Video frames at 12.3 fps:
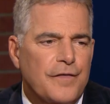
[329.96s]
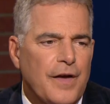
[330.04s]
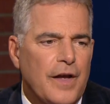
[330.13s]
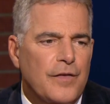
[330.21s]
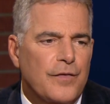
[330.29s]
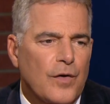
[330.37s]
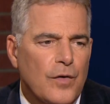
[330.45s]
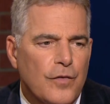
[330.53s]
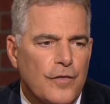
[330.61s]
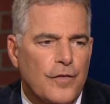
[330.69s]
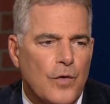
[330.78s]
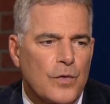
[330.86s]
faith, for
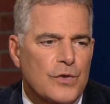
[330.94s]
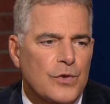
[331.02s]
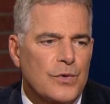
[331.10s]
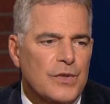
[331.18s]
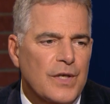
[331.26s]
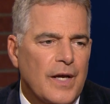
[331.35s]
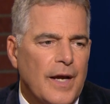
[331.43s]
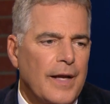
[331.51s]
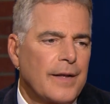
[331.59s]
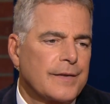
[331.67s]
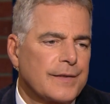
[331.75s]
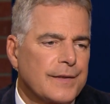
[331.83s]
folks who say,
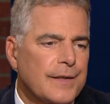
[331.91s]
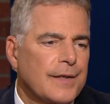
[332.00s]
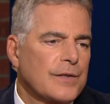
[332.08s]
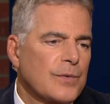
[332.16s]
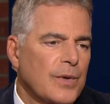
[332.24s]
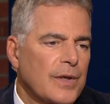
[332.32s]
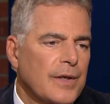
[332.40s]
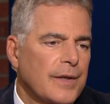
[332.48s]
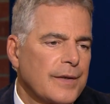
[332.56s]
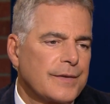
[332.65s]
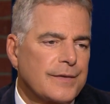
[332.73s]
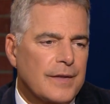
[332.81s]
hey, listen, it is what it
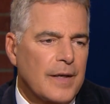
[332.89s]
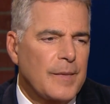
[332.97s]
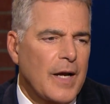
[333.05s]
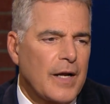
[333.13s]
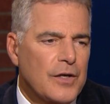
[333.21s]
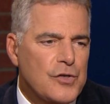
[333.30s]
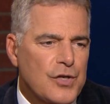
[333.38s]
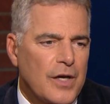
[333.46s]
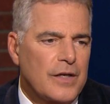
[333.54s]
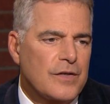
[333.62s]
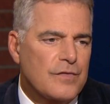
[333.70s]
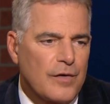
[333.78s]
is, and I'm not going to
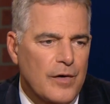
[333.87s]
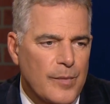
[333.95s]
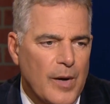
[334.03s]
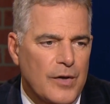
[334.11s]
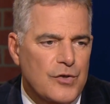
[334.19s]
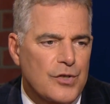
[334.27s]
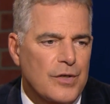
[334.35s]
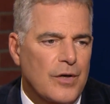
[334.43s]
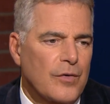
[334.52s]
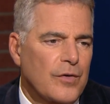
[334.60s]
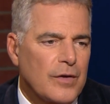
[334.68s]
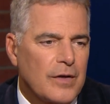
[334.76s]
change very much, you
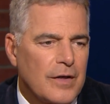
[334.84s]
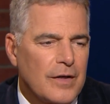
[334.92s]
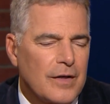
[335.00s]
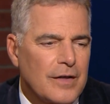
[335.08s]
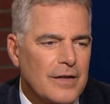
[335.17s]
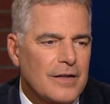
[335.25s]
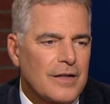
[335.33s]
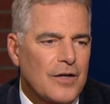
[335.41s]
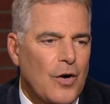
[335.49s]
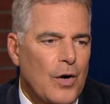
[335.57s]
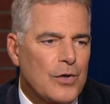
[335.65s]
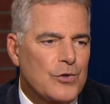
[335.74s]
know, the
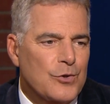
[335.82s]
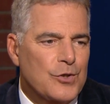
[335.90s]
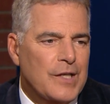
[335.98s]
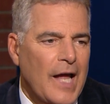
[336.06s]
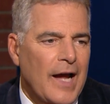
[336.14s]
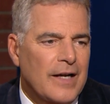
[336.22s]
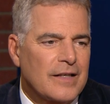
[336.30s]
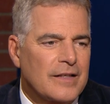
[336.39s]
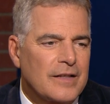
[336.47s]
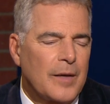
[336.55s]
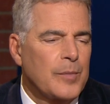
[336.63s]
cards are stacked. They